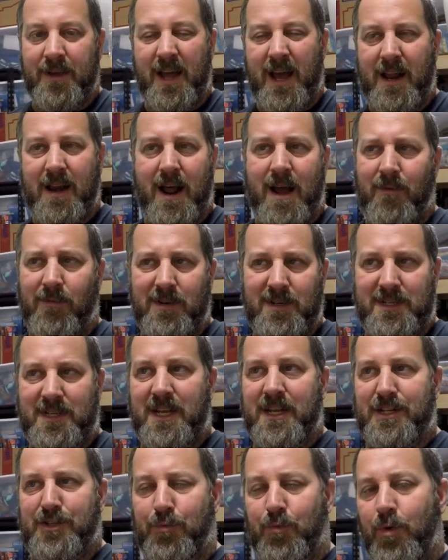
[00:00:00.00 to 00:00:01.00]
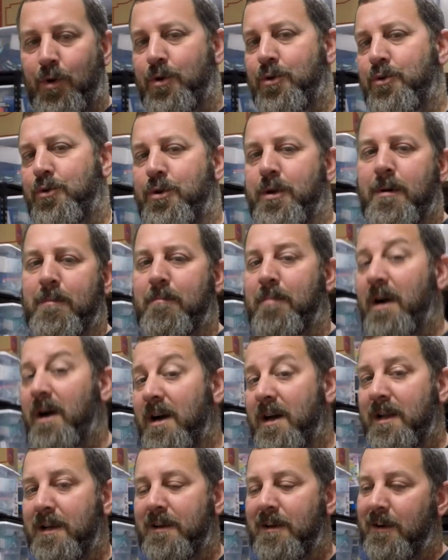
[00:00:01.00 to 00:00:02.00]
I wouldn't say it's rude, but